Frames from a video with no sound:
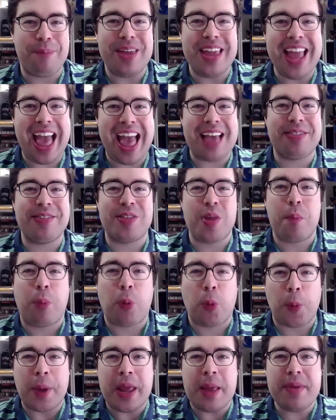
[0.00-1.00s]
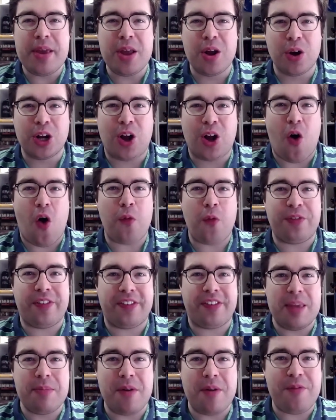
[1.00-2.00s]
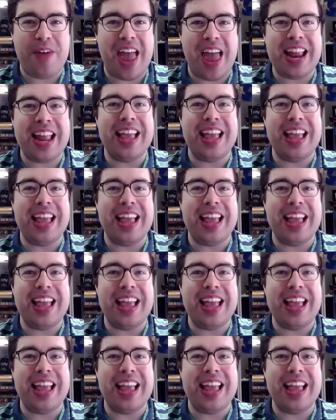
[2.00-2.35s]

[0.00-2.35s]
Yes, the premier golf team event